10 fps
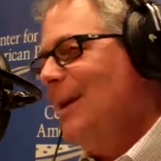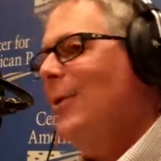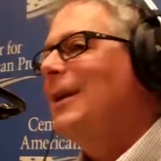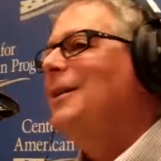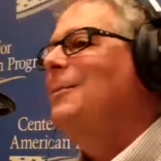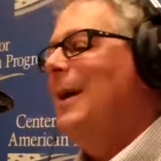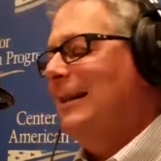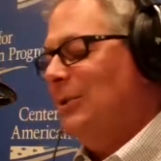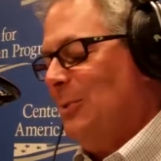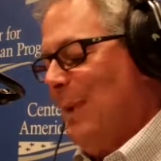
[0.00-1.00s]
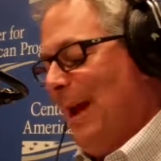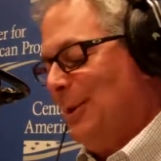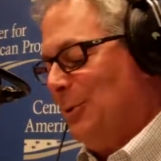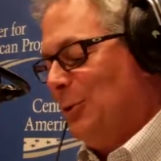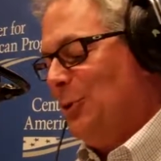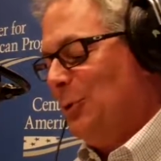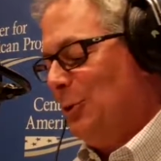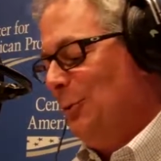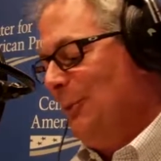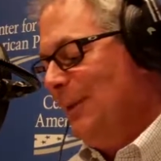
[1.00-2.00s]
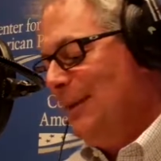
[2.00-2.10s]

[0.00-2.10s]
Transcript: I want to commend sabbaticals to you.